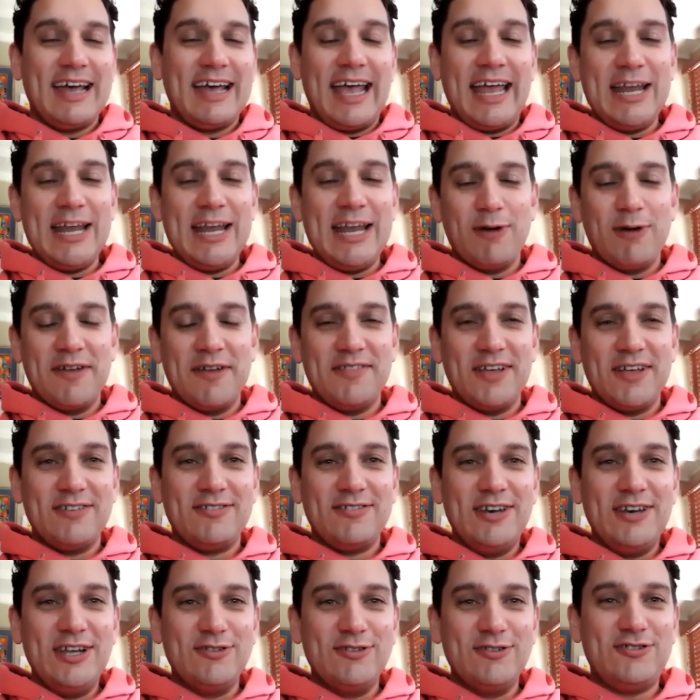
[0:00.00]
any one of
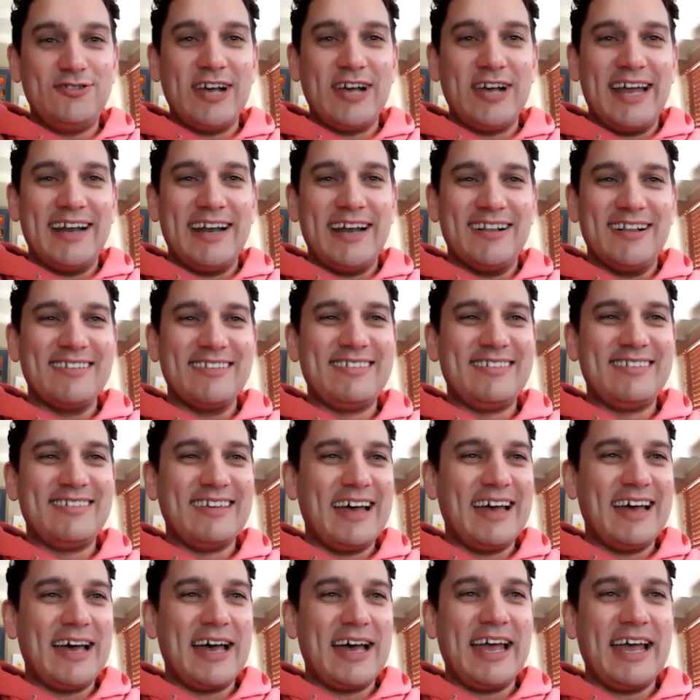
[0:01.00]
those news channels
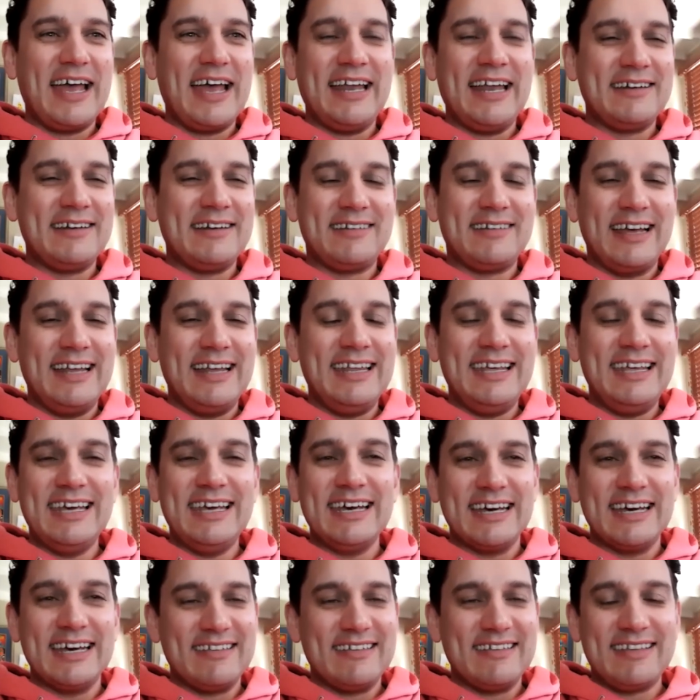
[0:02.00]
in
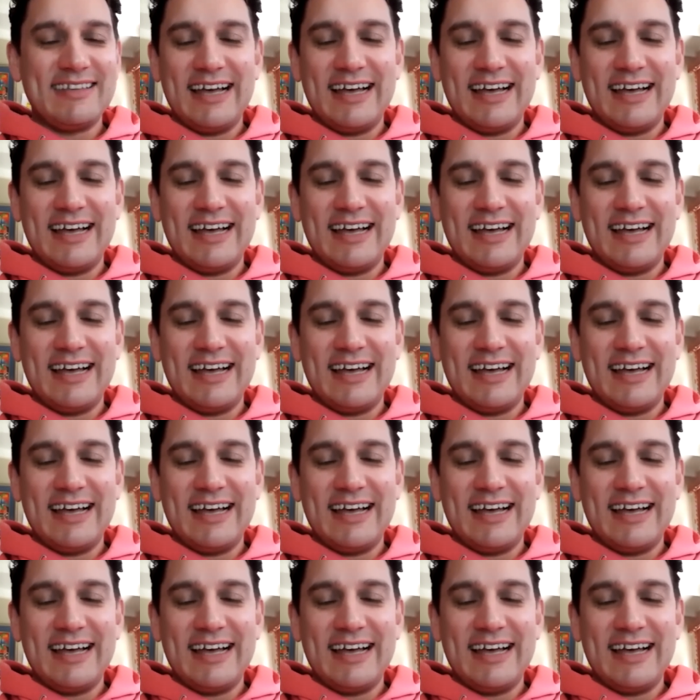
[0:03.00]
years.